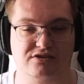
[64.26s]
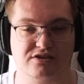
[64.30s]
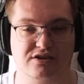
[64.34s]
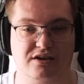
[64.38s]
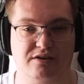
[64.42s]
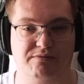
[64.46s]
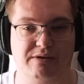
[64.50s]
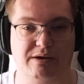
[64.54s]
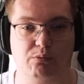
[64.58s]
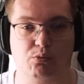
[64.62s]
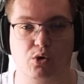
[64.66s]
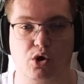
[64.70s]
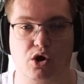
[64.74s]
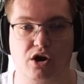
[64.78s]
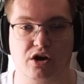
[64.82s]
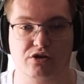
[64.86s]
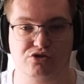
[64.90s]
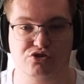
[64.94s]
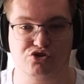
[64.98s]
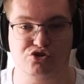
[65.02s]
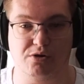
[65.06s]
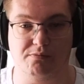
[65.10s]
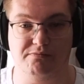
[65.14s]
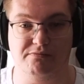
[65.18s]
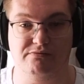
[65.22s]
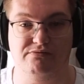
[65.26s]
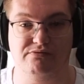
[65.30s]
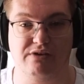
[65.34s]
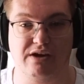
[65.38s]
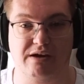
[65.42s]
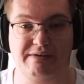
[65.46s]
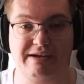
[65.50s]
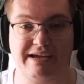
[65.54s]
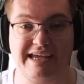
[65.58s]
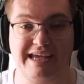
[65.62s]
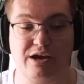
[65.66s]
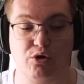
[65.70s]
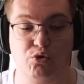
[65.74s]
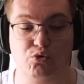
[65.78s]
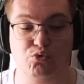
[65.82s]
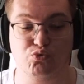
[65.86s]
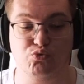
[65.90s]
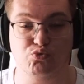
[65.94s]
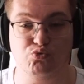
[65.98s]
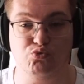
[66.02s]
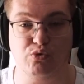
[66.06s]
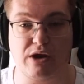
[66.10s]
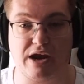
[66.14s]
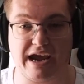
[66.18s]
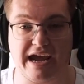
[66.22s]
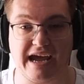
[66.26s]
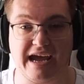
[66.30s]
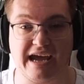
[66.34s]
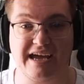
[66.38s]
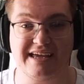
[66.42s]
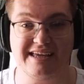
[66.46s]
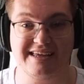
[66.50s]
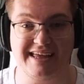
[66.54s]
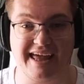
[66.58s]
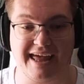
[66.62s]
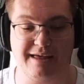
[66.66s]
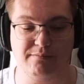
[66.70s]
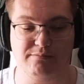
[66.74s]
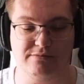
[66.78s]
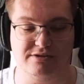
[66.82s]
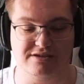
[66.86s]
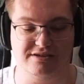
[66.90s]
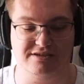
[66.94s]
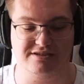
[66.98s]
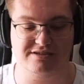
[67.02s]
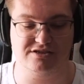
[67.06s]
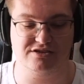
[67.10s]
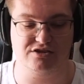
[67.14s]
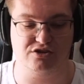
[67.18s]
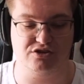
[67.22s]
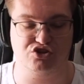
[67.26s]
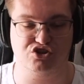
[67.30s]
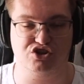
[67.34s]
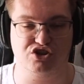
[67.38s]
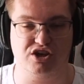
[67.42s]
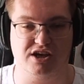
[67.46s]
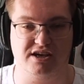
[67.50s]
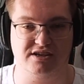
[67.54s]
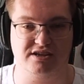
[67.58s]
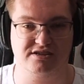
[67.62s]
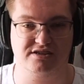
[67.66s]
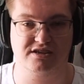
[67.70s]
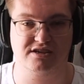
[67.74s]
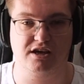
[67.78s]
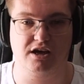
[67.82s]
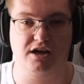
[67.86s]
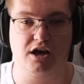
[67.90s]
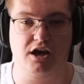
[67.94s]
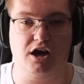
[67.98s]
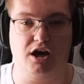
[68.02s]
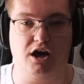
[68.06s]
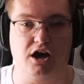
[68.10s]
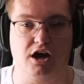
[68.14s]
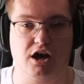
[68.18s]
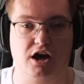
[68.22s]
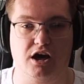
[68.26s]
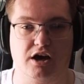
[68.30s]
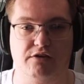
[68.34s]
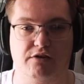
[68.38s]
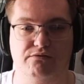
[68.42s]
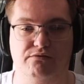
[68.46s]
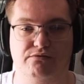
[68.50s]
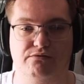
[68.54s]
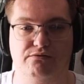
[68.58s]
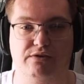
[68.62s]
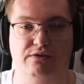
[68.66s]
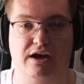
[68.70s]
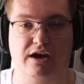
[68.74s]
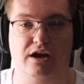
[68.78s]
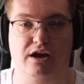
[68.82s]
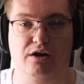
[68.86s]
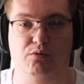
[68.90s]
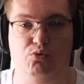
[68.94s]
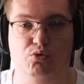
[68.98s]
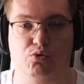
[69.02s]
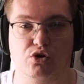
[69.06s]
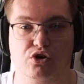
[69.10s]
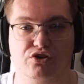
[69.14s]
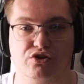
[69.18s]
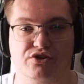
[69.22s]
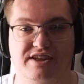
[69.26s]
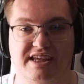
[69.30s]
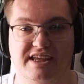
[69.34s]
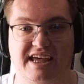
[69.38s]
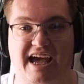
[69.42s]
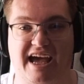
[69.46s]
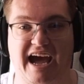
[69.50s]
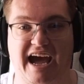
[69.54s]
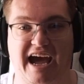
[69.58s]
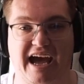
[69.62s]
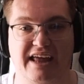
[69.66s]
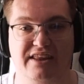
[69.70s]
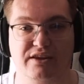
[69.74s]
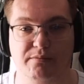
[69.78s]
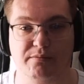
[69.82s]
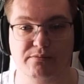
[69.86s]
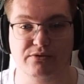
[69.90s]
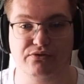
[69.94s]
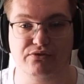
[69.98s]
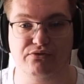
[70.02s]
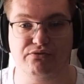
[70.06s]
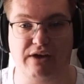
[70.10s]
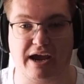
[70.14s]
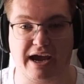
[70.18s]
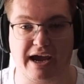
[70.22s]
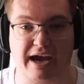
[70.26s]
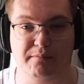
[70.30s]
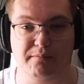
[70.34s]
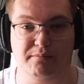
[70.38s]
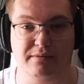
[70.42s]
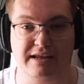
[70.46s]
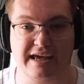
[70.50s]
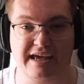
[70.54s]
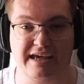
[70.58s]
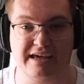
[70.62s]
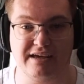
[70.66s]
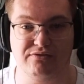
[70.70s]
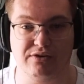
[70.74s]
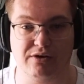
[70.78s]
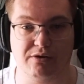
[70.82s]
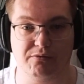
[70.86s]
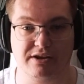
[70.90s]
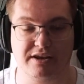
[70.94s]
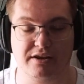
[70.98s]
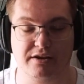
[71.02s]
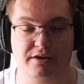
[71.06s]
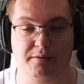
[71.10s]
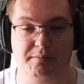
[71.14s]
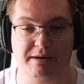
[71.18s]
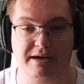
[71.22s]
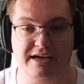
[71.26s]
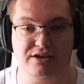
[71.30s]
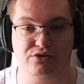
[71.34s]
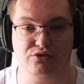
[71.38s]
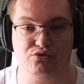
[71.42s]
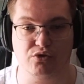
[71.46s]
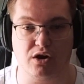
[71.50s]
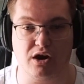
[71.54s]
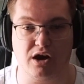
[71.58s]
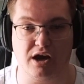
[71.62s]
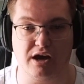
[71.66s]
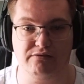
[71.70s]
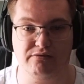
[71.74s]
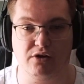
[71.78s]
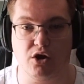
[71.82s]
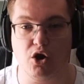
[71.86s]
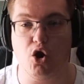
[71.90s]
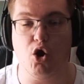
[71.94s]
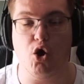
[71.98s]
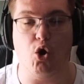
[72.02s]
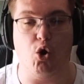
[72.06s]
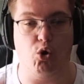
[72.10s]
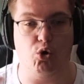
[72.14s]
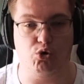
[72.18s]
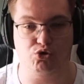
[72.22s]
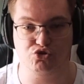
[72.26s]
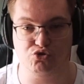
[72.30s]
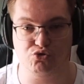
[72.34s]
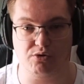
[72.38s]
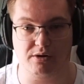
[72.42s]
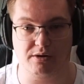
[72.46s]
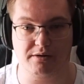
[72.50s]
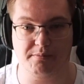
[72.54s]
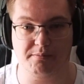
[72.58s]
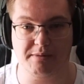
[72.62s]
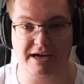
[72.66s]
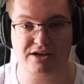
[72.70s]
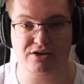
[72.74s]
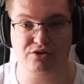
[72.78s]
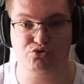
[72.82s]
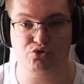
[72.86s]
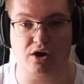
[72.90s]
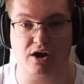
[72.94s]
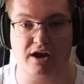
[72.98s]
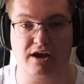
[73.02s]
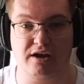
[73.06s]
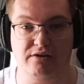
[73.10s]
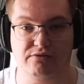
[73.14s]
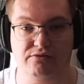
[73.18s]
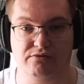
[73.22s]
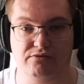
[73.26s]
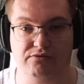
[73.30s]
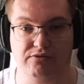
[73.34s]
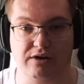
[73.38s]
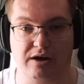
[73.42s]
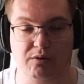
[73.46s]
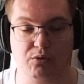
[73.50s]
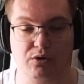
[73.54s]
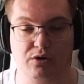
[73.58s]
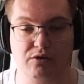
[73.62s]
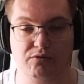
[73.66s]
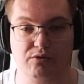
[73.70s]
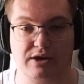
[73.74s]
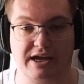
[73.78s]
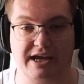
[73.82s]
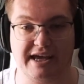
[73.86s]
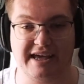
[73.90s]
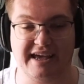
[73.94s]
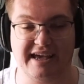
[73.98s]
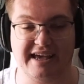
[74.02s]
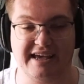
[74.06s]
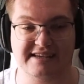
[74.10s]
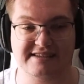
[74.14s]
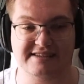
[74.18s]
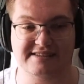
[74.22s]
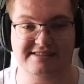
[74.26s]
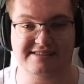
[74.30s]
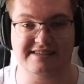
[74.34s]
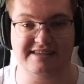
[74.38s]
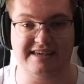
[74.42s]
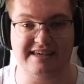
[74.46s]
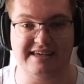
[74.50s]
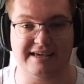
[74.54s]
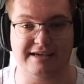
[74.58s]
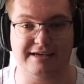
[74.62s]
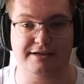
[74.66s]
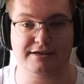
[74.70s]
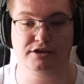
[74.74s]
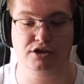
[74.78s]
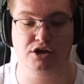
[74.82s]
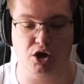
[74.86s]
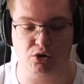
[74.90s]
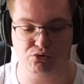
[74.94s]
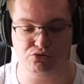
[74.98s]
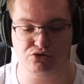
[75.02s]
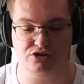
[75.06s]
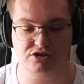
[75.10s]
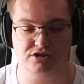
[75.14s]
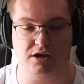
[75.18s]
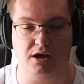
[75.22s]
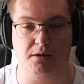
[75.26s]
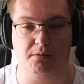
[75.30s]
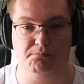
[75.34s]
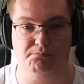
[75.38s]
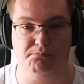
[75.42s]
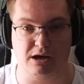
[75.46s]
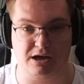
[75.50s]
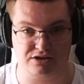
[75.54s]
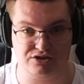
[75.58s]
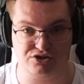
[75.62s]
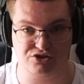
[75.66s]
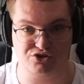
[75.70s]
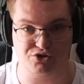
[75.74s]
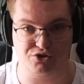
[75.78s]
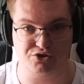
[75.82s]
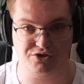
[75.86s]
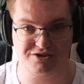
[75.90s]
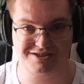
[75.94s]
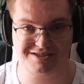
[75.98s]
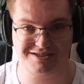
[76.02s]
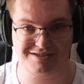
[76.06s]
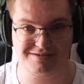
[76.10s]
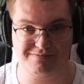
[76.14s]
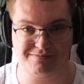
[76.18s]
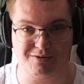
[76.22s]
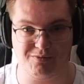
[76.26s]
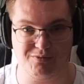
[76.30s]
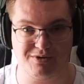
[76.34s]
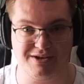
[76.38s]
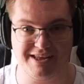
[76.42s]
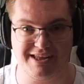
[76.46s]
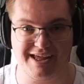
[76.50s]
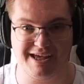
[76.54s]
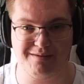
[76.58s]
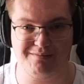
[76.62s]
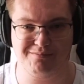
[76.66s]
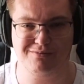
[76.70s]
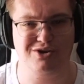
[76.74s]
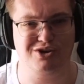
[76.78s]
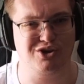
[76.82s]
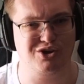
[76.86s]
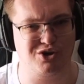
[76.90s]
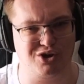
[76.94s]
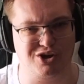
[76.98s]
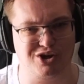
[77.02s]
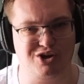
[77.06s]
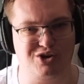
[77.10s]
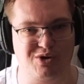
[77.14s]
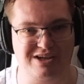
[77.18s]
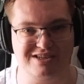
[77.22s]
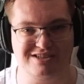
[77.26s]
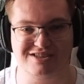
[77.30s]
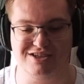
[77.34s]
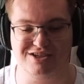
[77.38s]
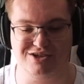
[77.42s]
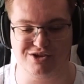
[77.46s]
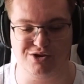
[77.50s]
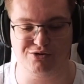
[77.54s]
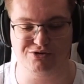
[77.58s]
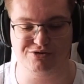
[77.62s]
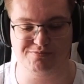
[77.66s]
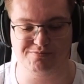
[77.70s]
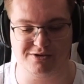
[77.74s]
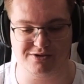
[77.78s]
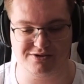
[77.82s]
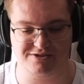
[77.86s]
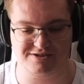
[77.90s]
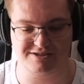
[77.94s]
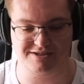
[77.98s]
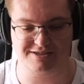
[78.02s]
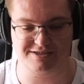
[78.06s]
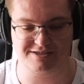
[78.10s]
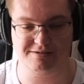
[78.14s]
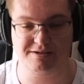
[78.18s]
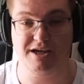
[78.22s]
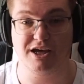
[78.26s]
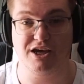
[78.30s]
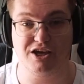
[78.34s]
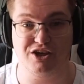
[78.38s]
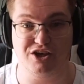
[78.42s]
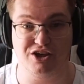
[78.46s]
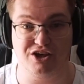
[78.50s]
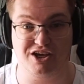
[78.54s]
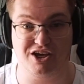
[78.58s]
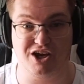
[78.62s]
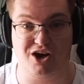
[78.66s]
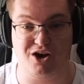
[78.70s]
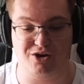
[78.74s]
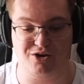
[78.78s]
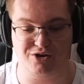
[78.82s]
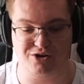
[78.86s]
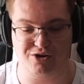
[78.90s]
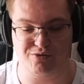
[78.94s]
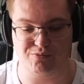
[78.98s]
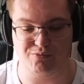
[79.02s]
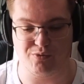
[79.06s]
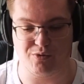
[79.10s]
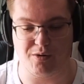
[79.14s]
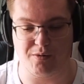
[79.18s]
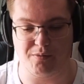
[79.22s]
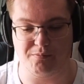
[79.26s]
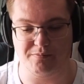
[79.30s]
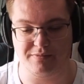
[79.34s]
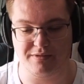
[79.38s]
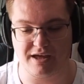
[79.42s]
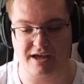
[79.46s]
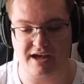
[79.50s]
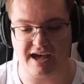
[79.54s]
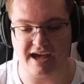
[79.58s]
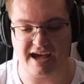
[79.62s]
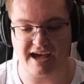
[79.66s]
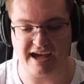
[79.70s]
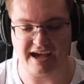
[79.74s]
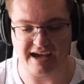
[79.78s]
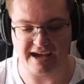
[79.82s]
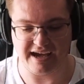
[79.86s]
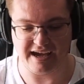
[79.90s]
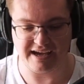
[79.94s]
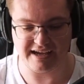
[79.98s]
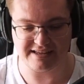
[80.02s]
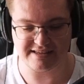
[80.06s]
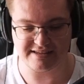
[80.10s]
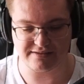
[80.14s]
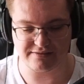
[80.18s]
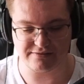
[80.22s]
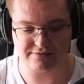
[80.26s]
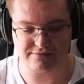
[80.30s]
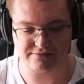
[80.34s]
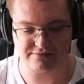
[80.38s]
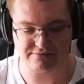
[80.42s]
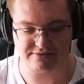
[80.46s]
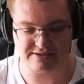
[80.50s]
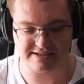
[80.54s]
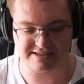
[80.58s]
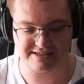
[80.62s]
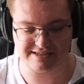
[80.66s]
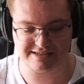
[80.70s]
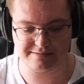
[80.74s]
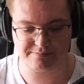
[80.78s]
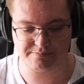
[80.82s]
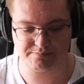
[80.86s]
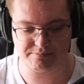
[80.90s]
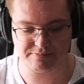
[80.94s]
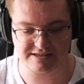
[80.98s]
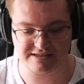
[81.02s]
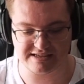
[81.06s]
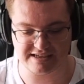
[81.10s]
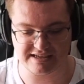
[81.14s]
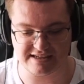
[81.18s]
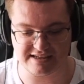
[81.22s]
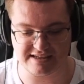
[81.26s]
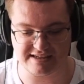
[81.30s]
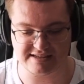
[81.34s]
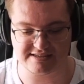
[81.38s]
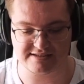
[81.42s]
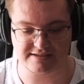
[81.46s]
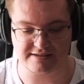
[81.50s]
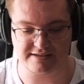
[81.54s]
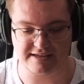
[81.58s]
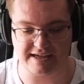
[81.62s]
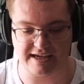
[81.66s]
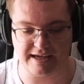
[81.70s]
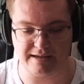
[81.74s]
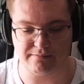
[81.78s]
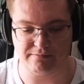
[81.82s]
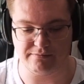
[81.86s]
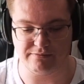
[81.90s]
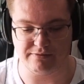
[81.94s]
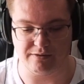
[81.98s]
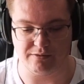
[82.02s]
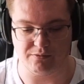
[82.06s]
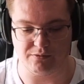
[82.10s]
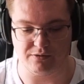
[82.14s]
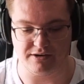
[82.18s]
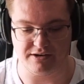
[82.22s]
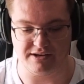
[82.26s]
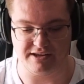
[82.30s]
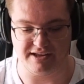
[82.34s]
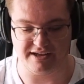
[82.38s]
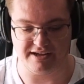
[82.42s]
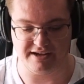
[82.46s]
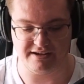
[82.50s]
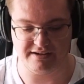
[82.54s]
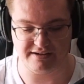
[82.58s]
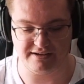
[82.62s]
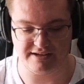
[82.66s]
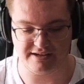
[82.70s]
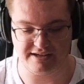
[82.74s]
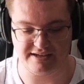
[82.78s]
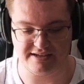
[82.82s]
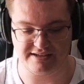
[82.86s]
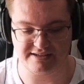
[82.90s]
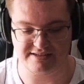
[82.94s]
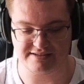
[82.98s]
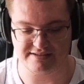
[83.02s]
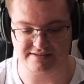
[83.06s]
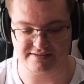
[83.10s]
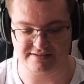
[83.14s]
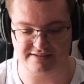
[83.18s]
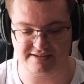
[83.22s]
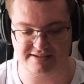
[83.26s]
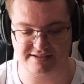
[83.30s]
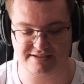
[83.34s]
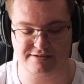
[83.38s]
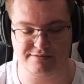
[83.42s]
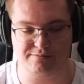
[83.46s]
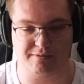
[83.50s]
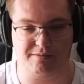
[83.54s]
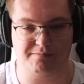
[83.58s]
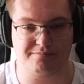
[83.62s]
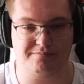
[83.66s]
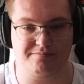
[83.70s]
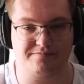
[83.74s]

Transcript: uh, there were some very rare games, such as uh, there was the Addams Family that went on the Mega Drive. Also on the Mega Drive, that one it is the Ghostbusters. That one here, good classic Ghostbusters. You can't go wrong. And this particular game, that one here, is this one.